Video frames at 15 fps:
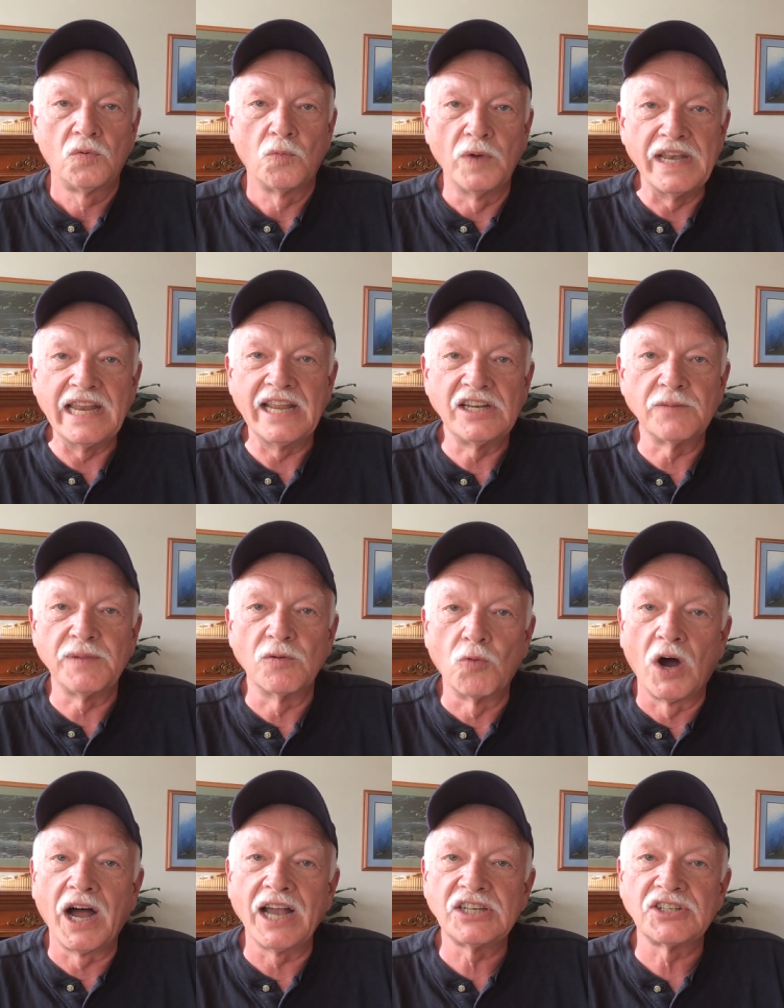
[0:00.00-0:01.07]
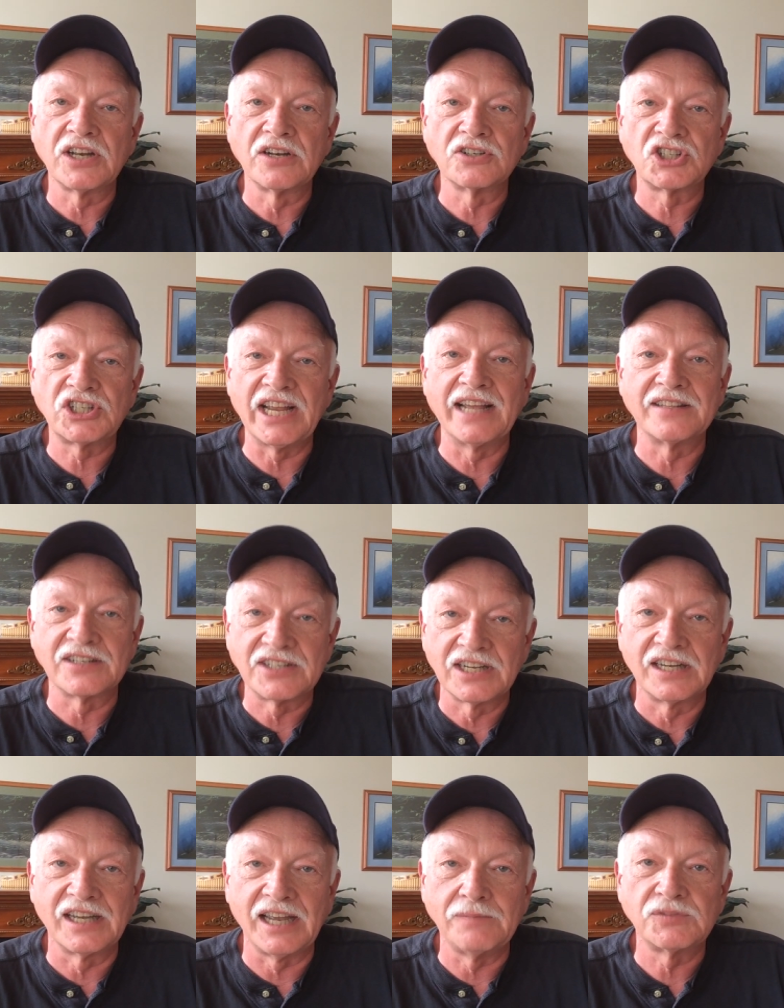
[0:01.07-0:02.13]
we need to be wise and understand the
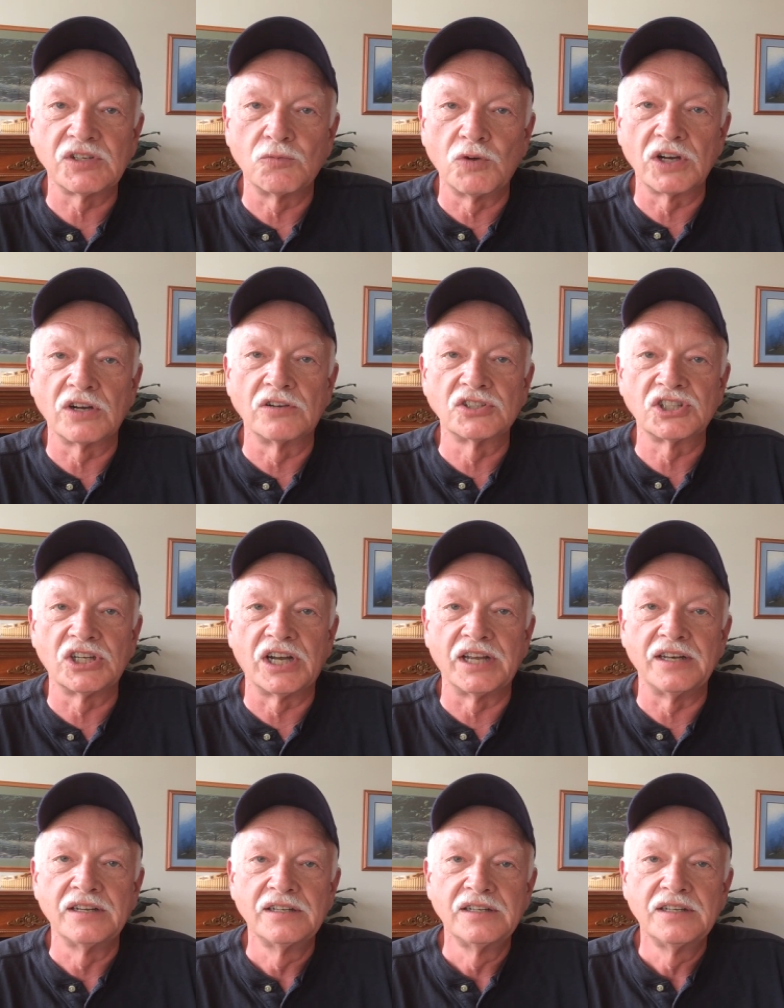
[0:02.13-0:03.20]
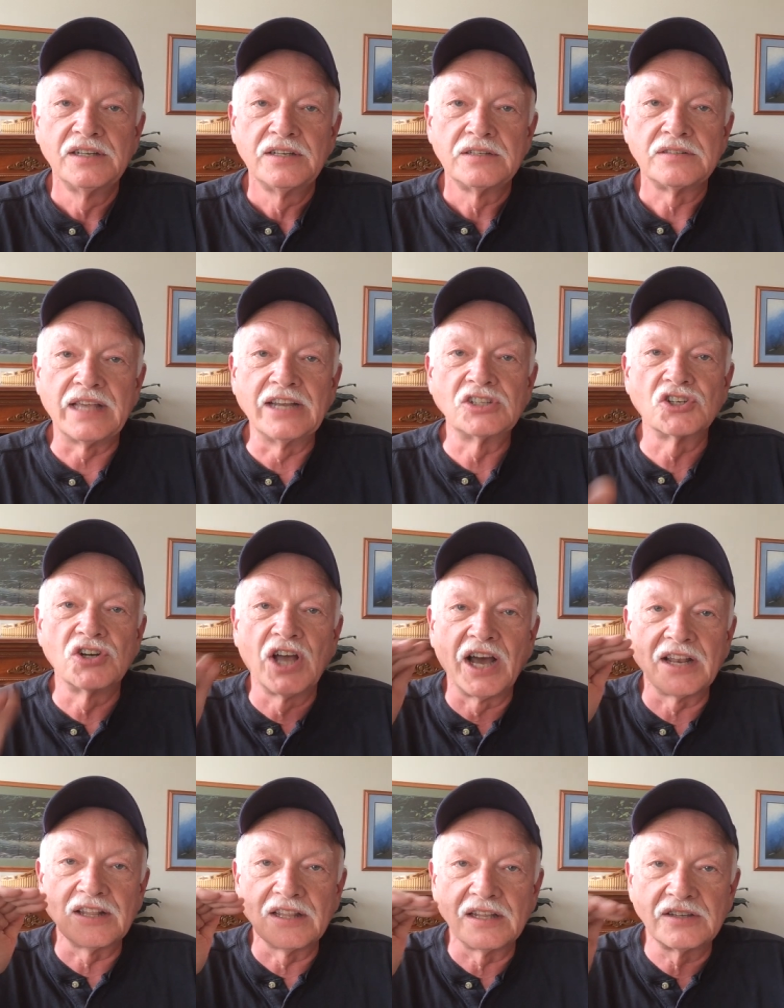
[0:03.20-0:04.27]
times and what goes on. Things are
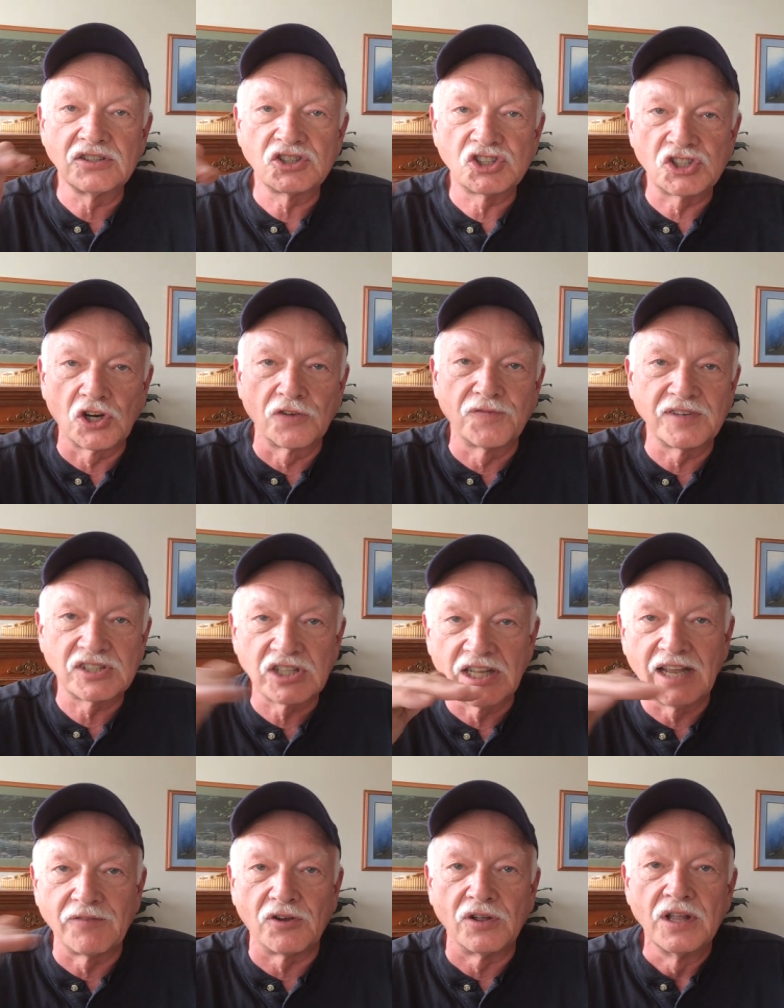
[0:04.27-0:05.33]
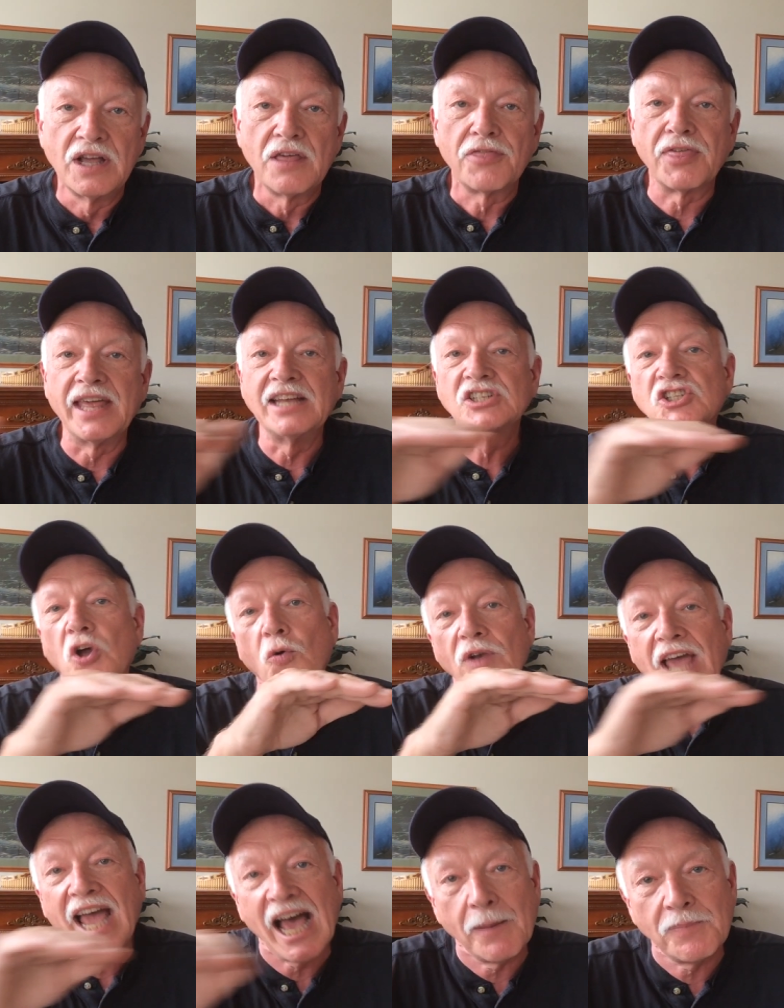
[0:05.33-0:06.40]
not surface level. Things
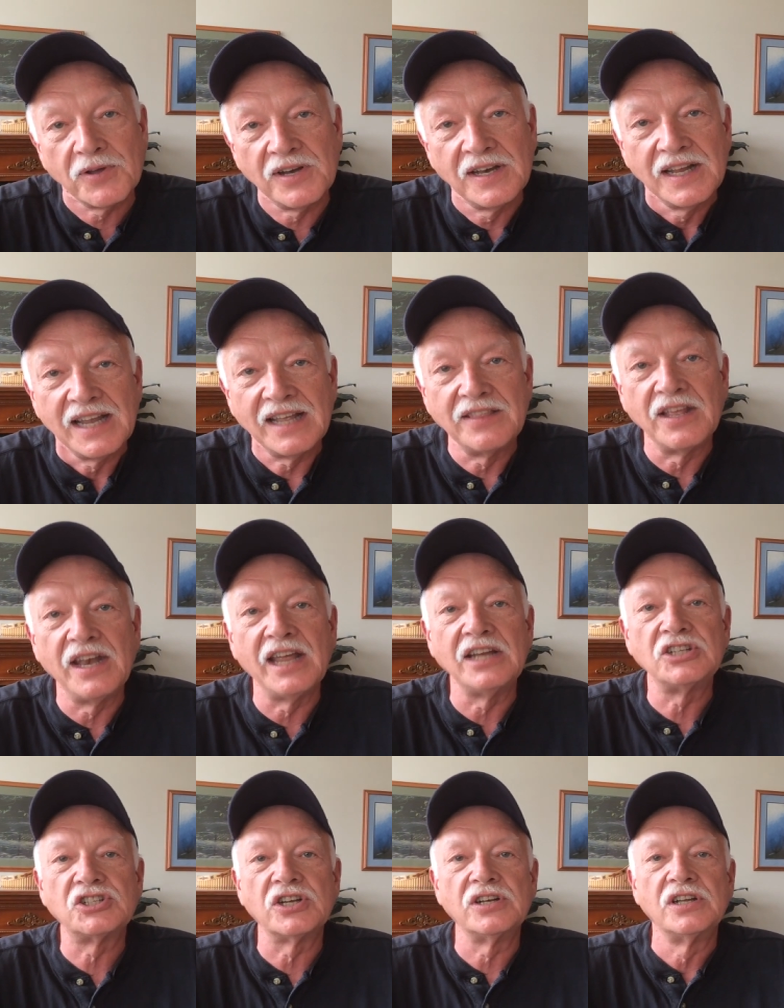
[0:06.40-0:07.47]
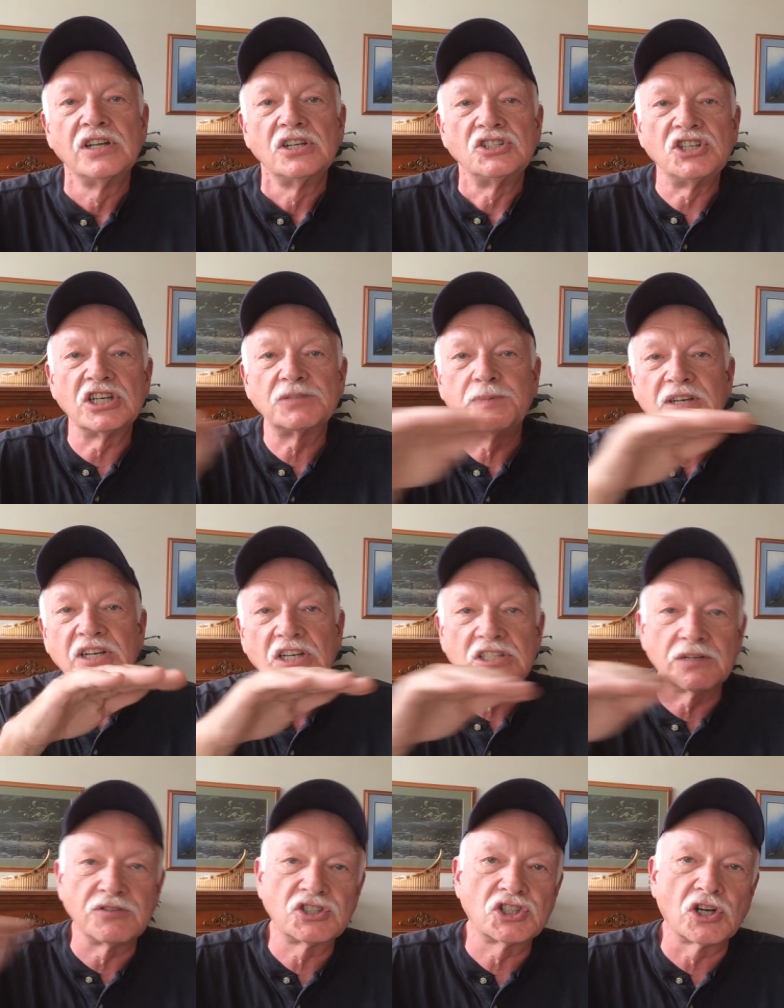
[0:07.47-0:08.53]
don't happen in the nation just
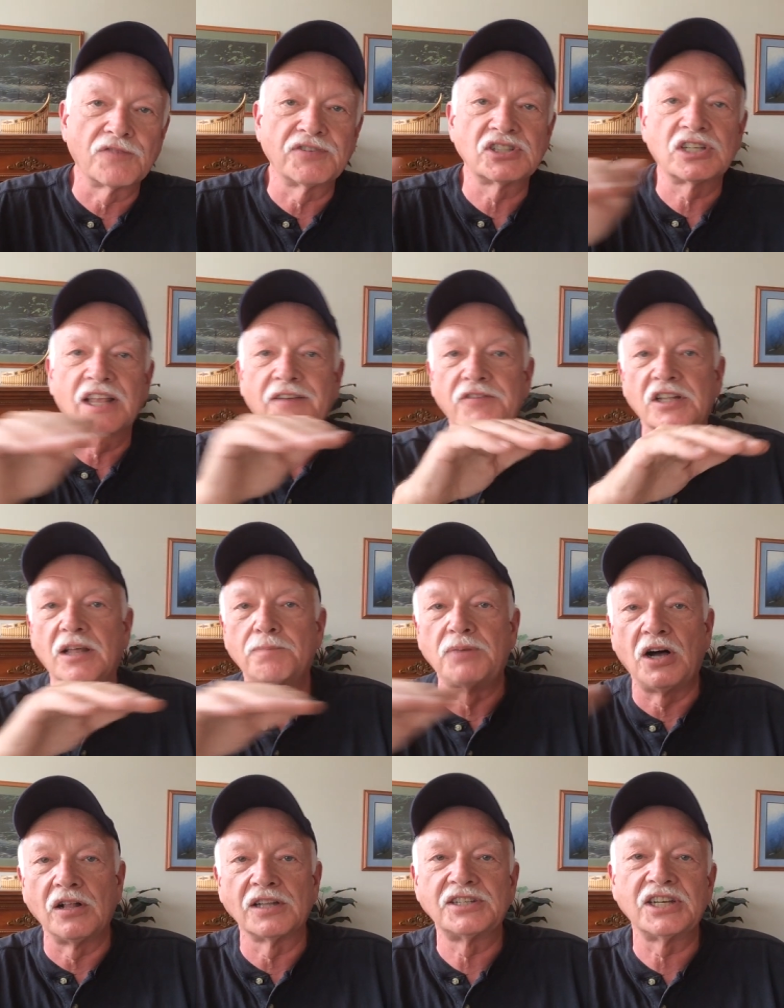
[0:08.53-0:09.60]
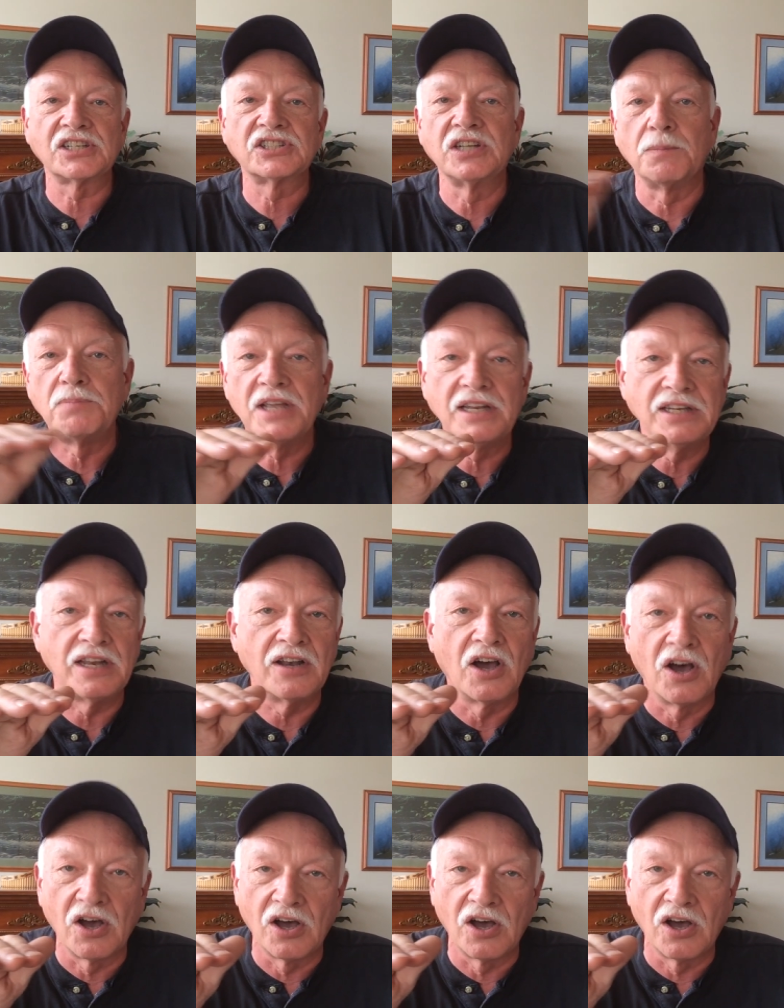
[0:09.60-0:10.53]
because of a surface level of politics and opinion.